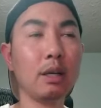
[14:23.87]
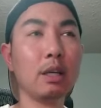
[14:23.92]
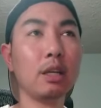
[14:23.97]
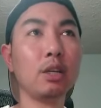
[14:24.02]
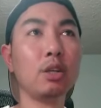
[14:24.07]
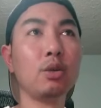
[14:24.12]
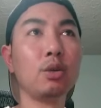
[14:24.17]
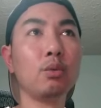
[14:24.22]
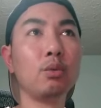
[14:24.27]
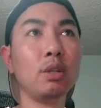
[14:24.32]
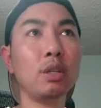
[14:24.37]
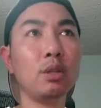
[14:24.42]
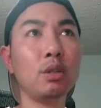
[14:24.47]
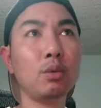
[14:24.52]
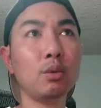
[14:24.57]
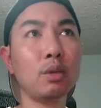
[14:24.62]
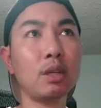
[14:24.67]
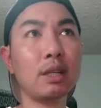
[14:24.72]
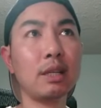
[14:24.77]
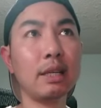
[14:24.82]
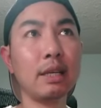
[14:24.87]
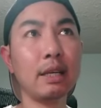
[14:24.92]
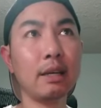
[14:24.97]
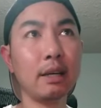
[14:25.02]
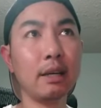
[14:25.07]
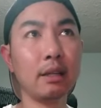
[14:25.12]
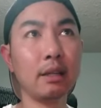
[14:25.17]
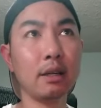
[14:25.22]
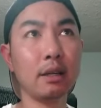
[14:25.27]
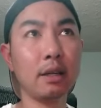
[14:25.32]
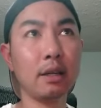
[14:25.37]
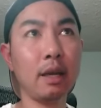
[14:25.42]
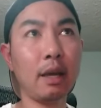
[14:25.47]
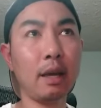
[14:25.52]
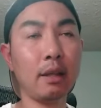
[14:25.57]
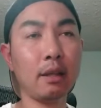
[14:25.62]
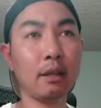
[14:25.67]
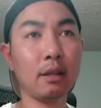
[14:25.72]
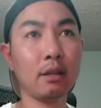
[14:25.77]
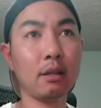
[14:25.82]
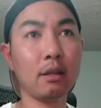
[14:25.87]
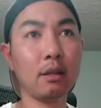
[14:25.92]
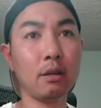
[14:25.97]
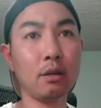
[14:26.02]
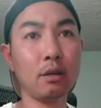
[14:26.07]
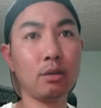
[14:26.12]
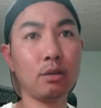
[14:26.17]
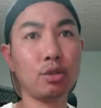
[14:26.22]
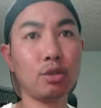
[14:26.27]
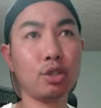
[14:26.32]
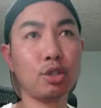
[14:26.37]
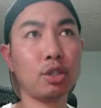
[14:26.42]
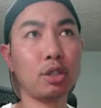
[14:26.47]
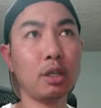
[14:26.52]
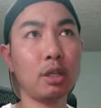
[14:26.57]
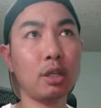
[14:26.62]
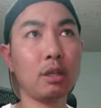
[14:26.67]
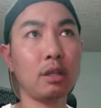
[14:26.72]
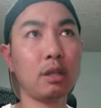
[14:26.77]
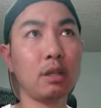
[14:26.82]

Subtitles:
You need to click it again. Oh shit,